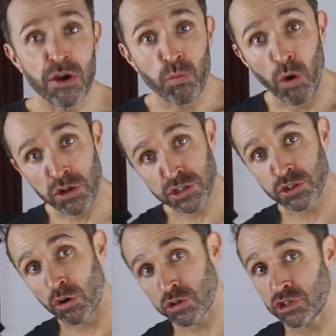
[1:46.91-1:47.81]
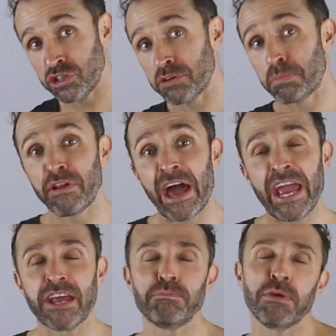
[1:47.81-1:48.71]
what songs you should play
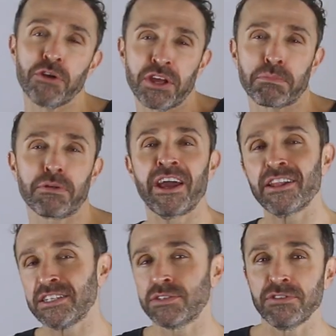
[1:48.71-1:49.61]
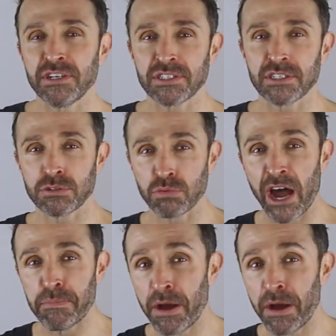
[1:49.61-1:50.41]
and building playlists, for instance, right?